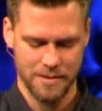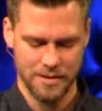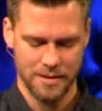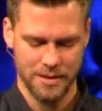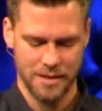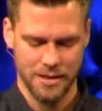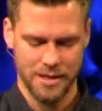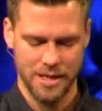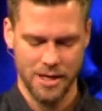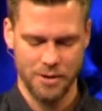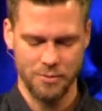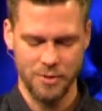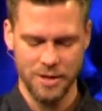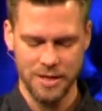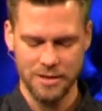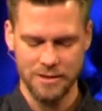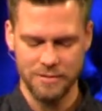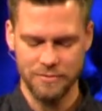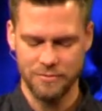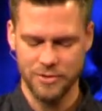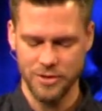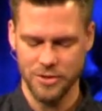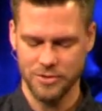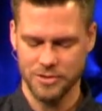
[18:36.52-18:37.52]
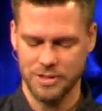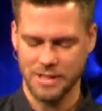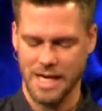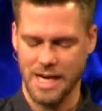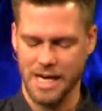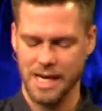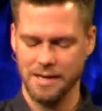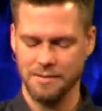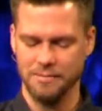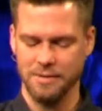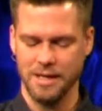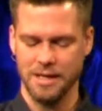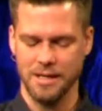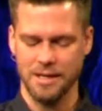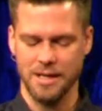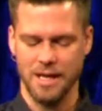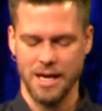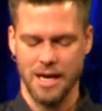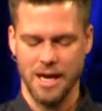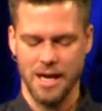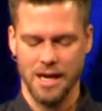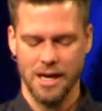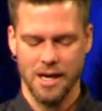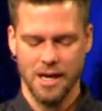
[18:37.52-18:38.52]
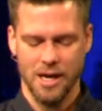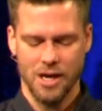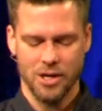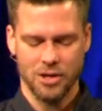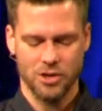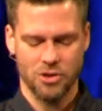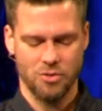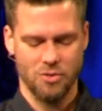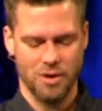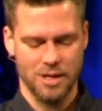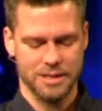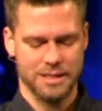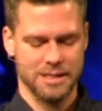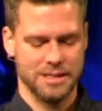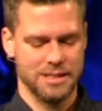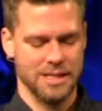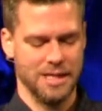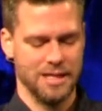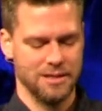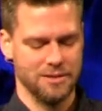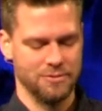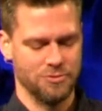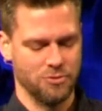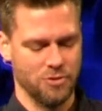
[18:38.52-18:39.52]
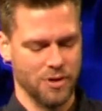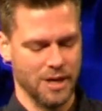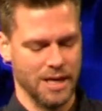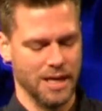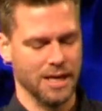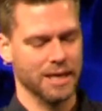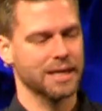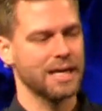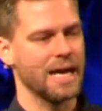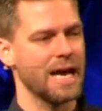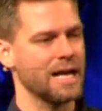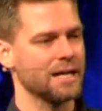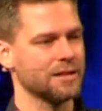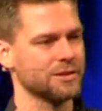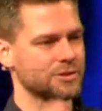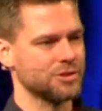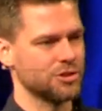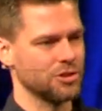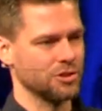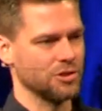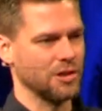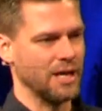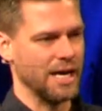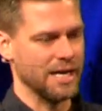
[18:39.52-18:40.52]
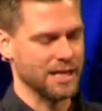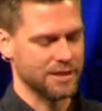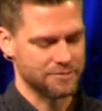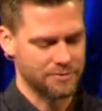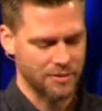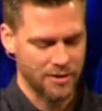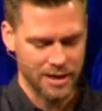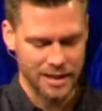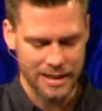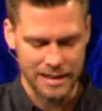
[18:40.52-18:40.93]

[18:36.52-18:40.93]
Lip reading: Now, we view time in a quantitative way, a calendar-like, very